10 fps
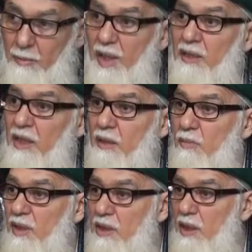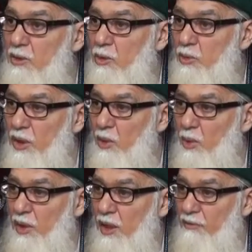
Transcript: But in Madinatul Munawwara,